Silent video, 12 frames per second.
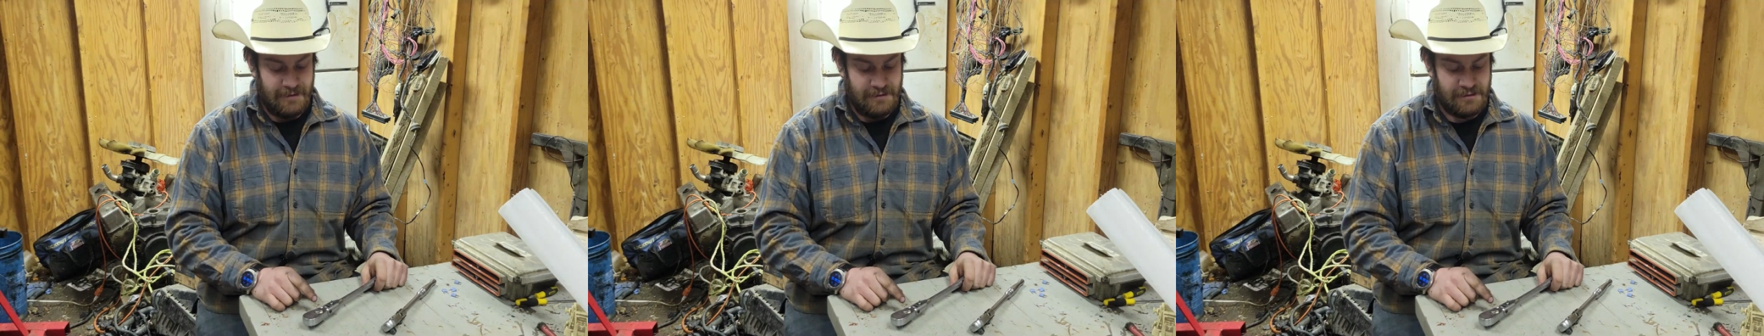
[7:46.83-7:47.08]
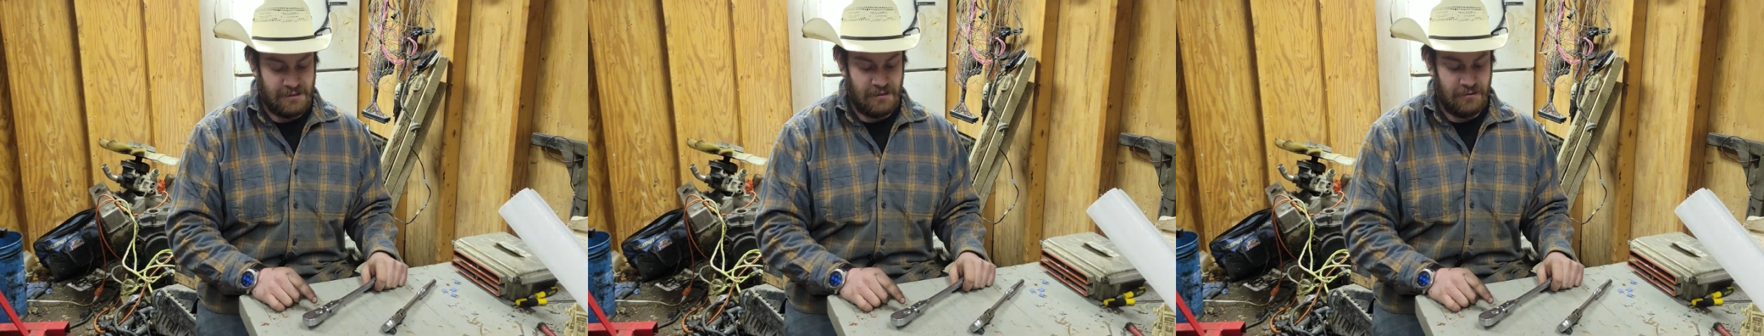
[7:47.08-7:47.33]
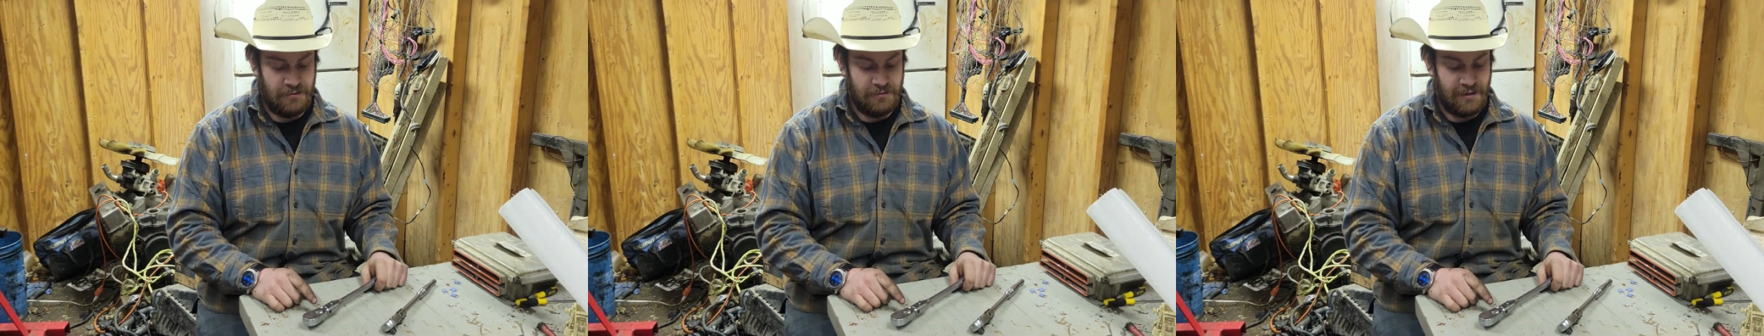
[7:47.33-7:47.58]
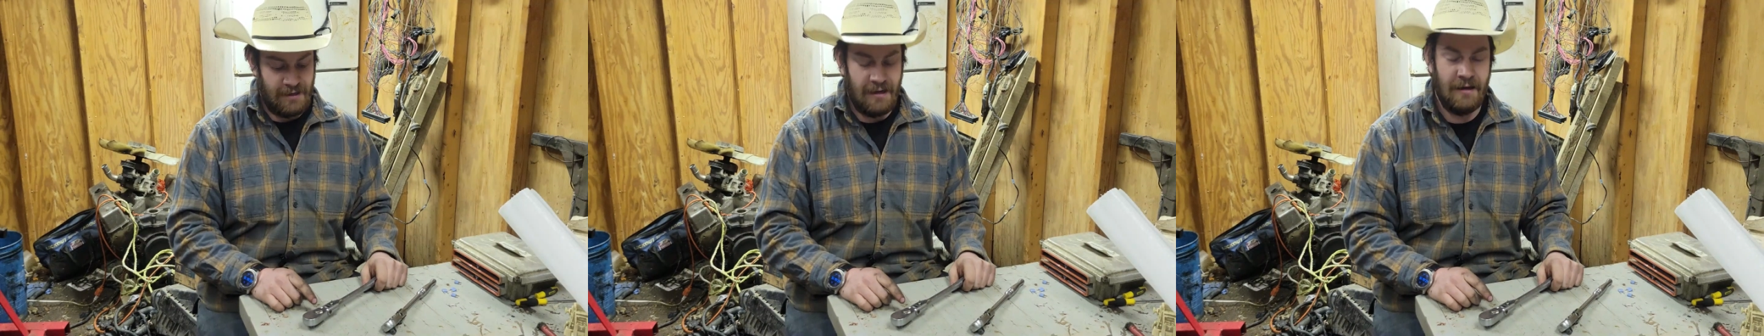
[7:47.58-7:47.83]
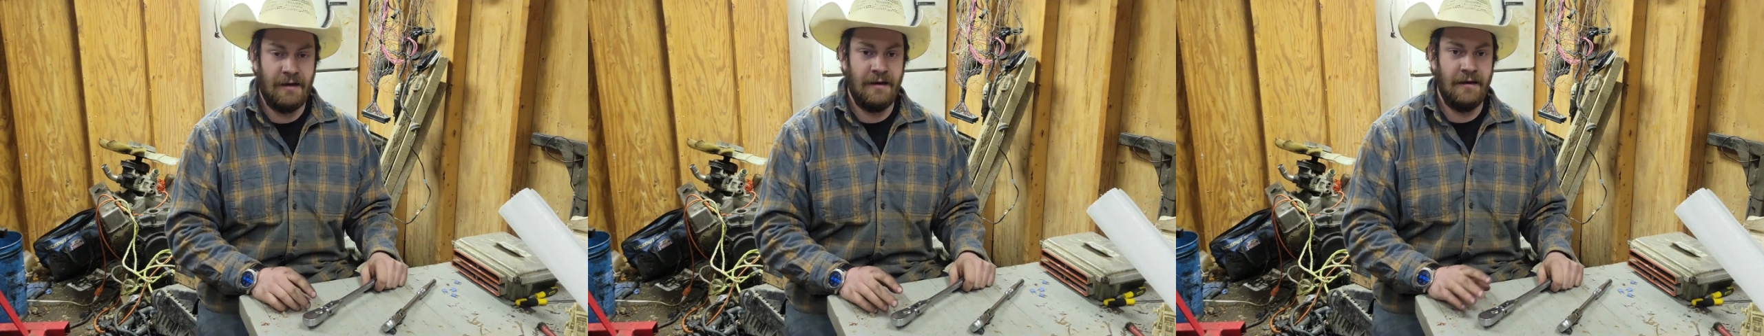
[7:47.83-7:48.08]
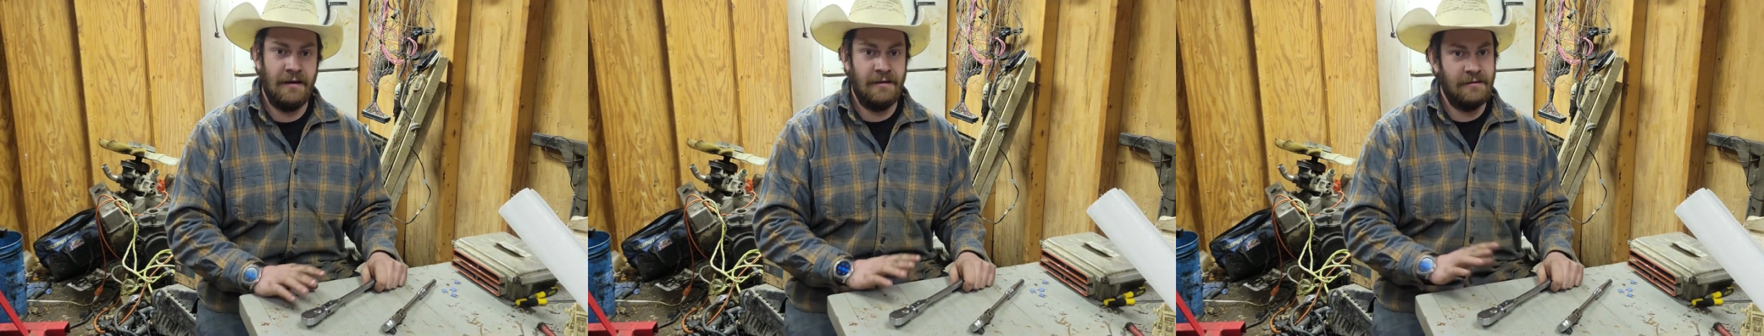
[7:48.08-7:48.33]
So
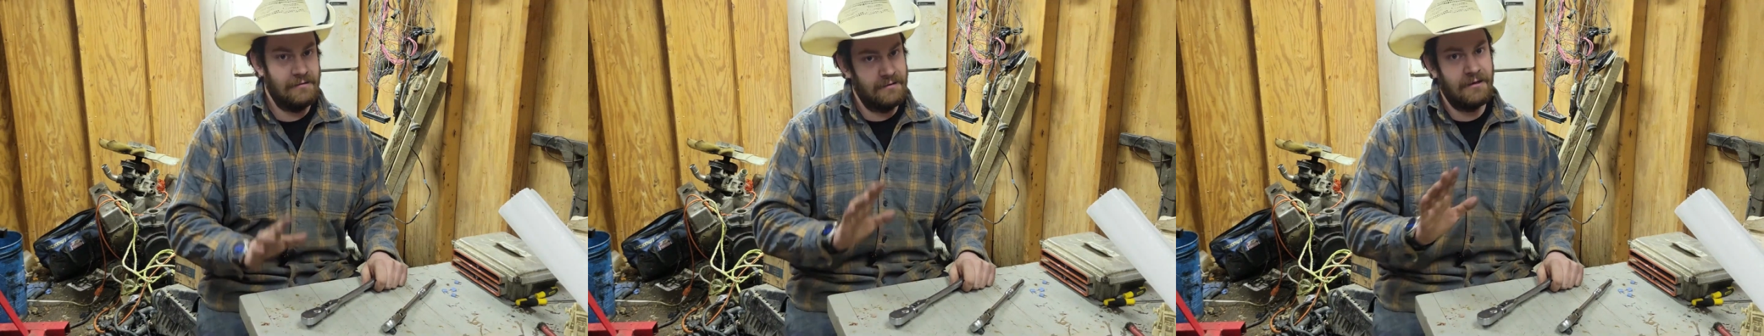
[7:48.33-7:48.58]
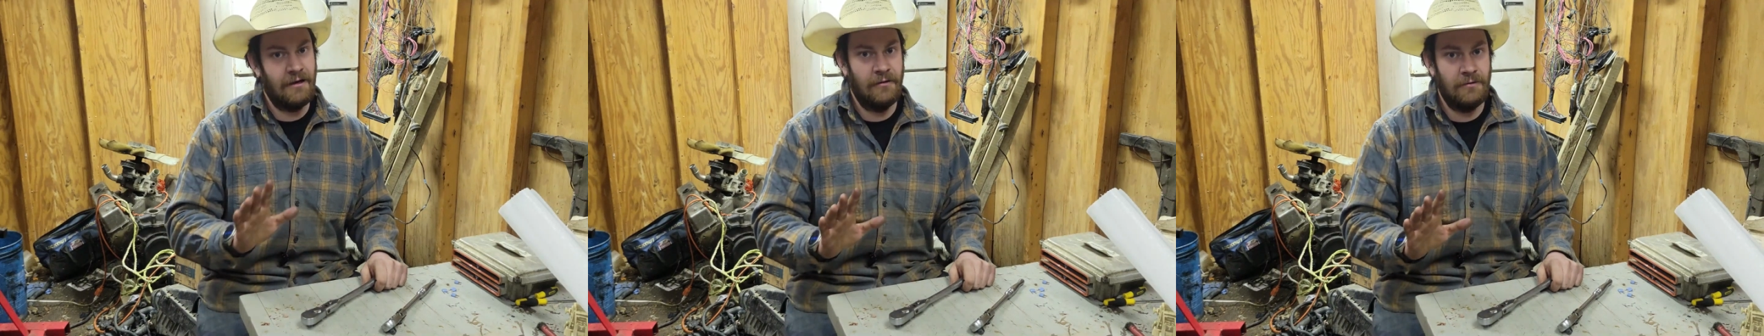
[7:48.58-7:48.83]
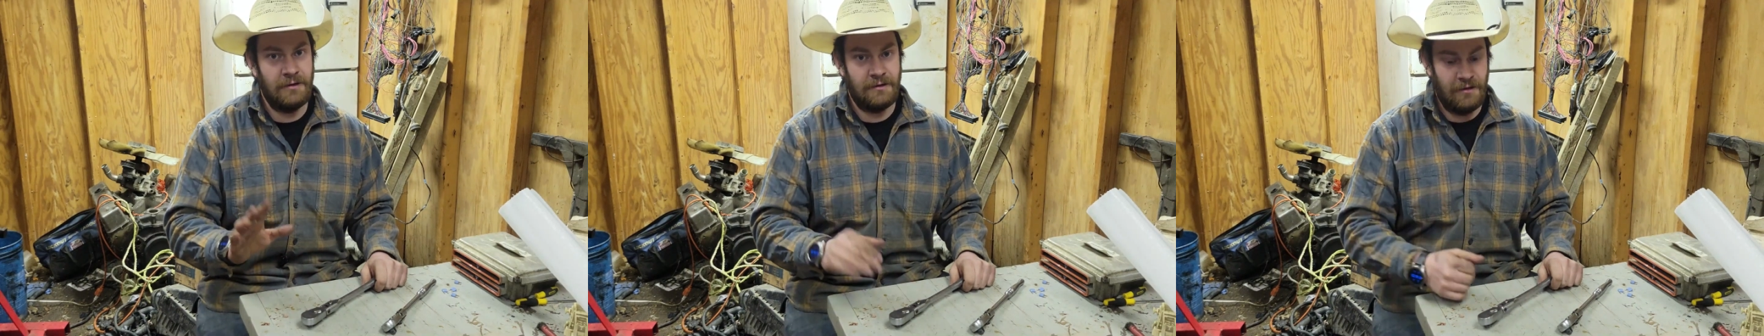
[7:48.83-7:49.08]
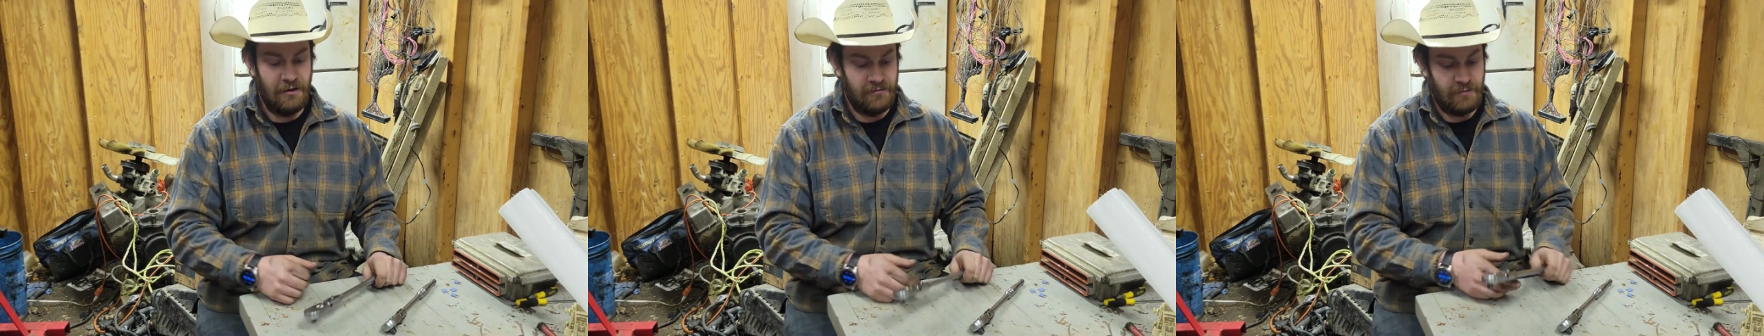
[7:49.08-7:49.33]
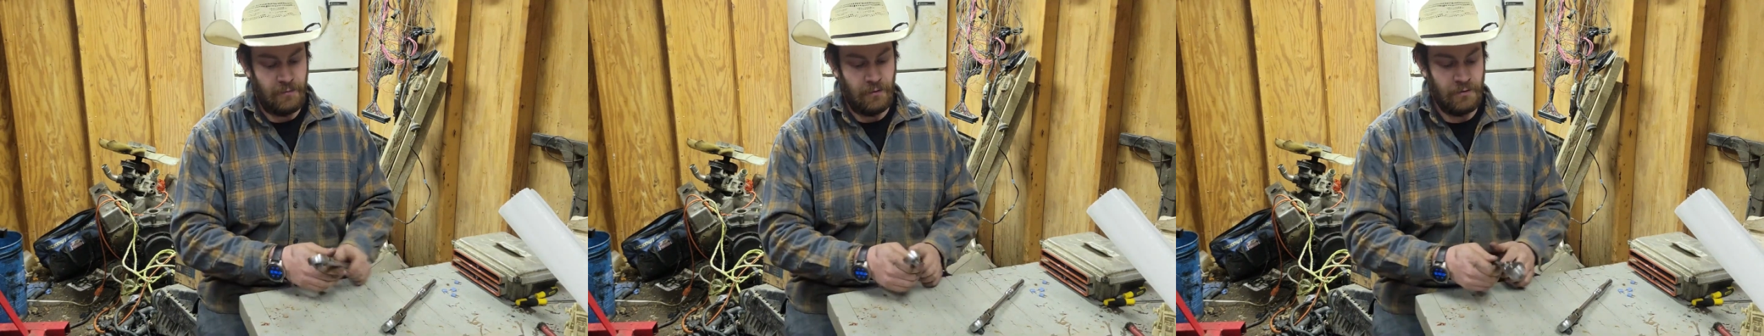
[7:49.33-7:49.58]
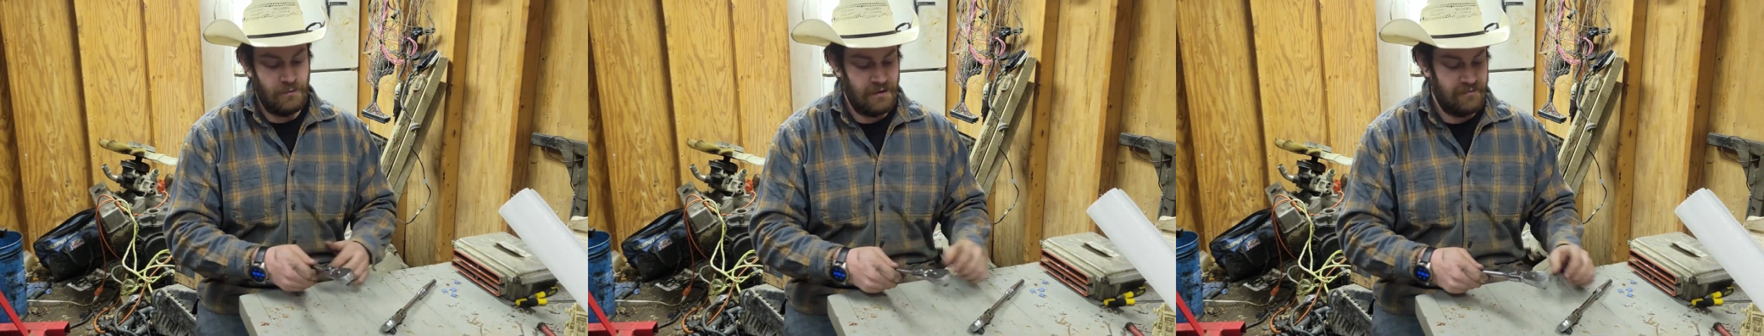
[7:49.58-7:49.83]
I go a little
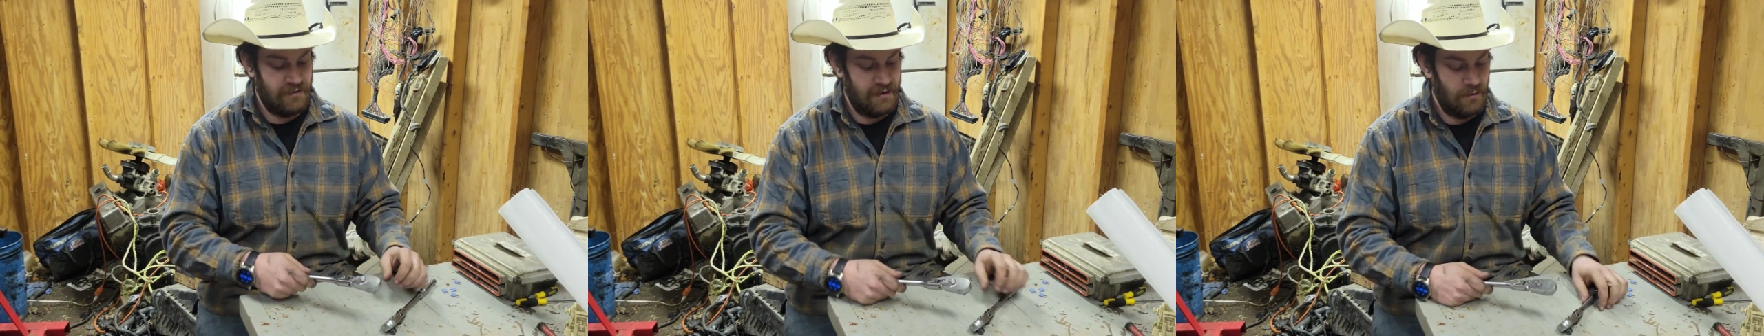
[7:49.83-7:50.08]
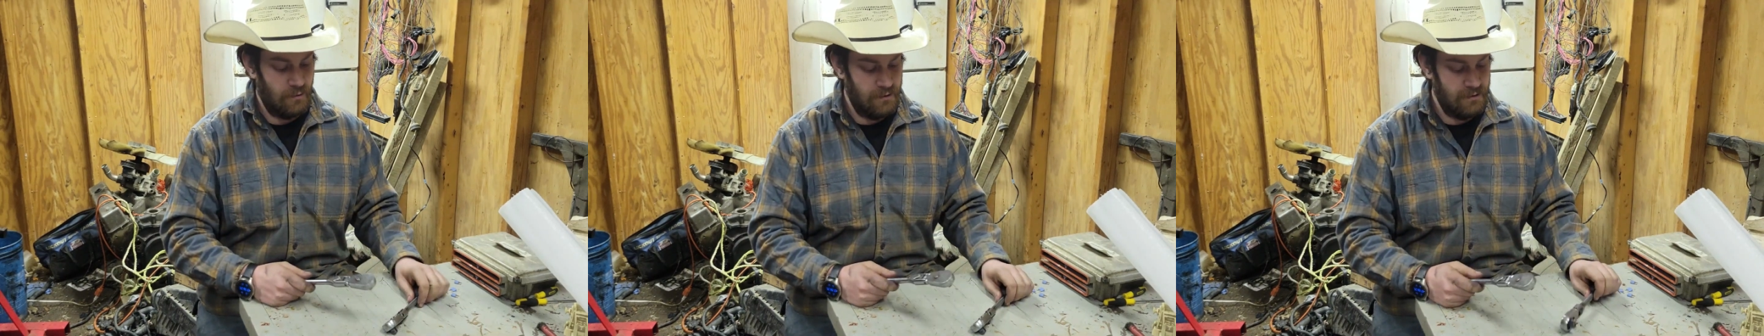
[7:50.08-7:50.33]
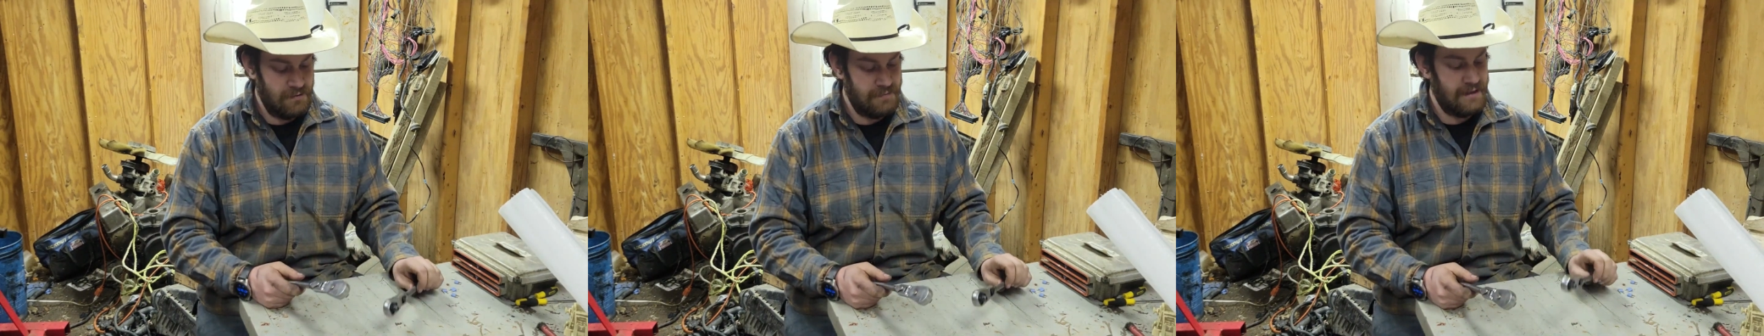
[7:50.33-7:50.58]
overboard whenever I oil them.